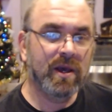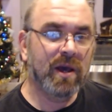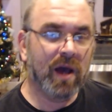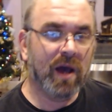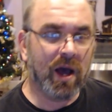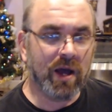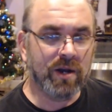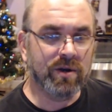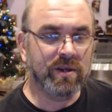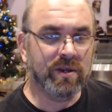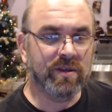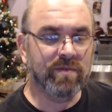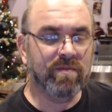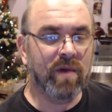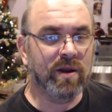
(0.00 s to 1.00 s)
hundreds
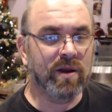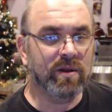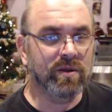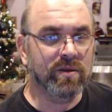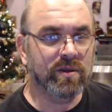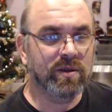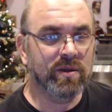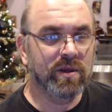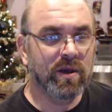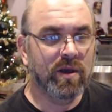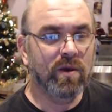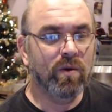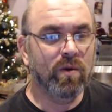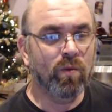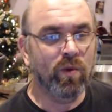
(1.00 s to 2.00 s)
of models
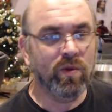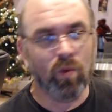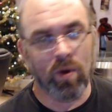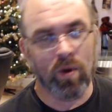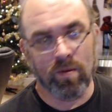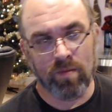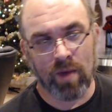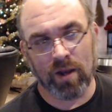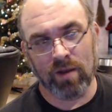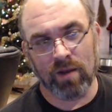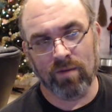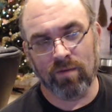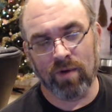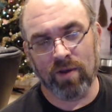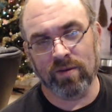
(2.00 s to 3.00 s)
with one bottle
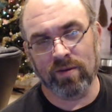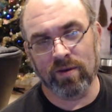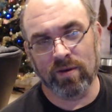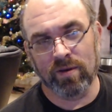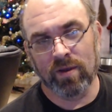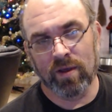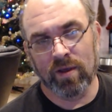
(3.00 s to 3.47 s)
of resin